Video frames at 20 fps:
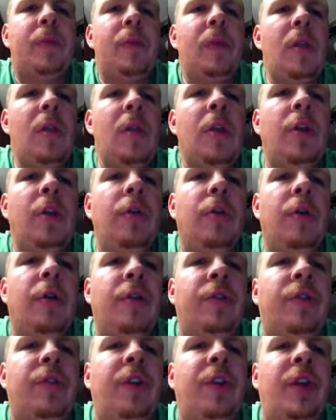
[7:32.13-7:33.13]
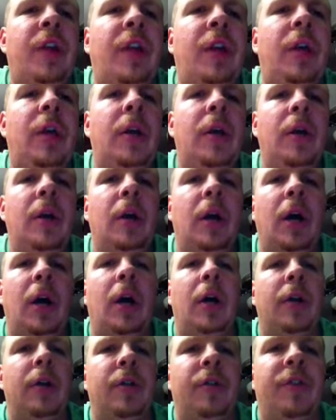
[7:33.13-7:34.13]
you can see
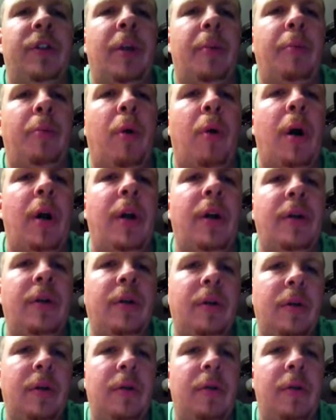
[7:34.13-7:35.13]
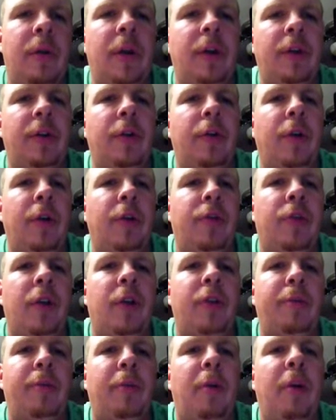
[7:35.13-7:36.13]
step one, right? During
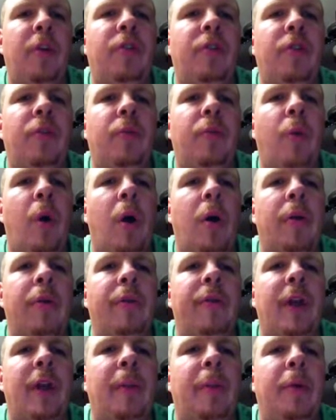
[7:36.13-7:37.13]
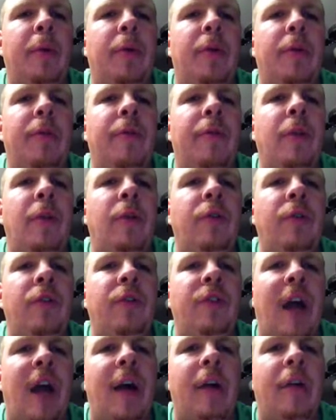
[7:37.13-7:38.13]
transpiration, water vapor
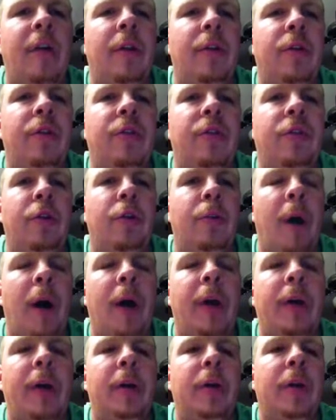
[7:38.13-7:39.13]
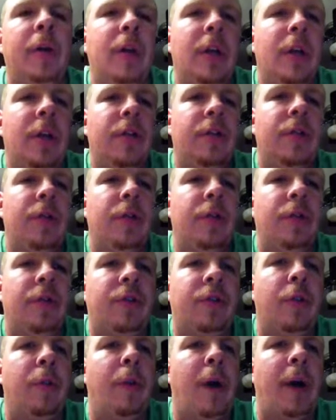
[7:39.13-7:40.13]
diffuses out of the stomata. So the
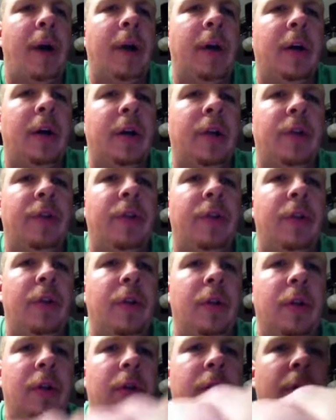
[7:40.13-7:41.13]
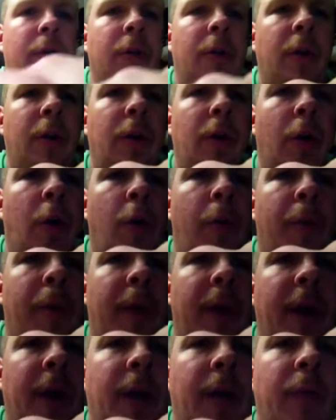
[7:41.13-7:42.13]
stomata is the little
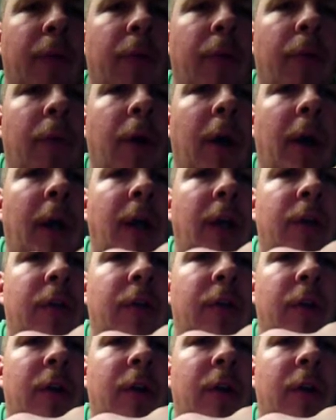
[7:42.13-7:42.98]
opening right